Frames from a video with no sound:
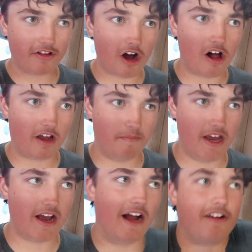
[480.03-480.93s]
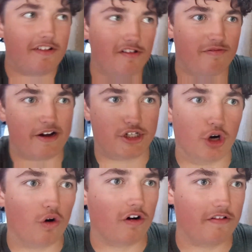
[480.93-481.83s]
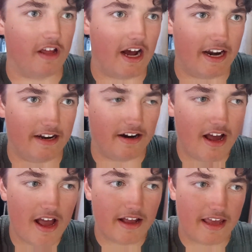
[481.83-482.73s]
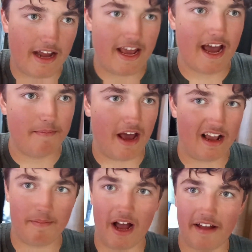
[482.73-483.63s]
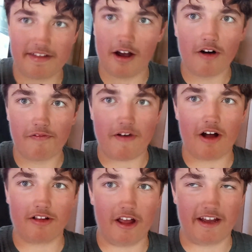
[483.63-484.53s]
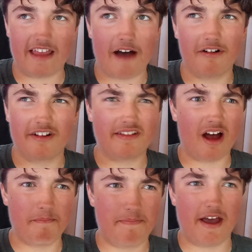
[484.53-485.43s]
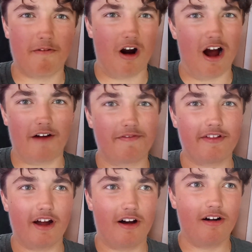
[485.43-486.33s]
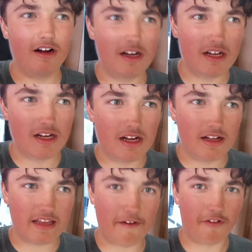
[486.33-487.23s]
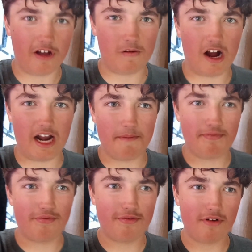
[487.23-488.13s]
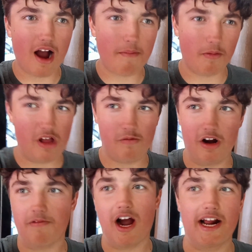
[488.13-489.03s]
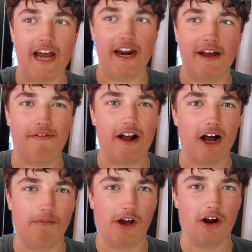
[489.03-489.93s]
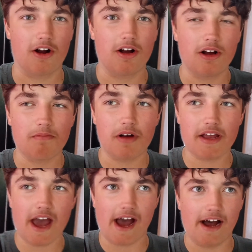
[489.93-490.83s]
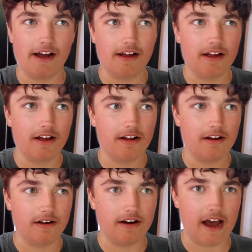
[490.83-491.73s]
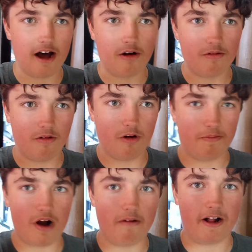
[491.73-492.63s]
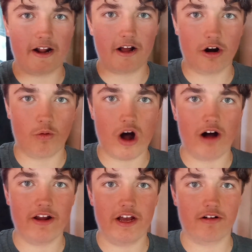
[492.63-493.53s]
tall like me, I just used my shoulders and I didn't get any head bang. But I still felt like that was a bit rough. So definitely a ride I probably wouldn't ride again if I come here. But yeah, now we're probably gonna go to Wild Eagle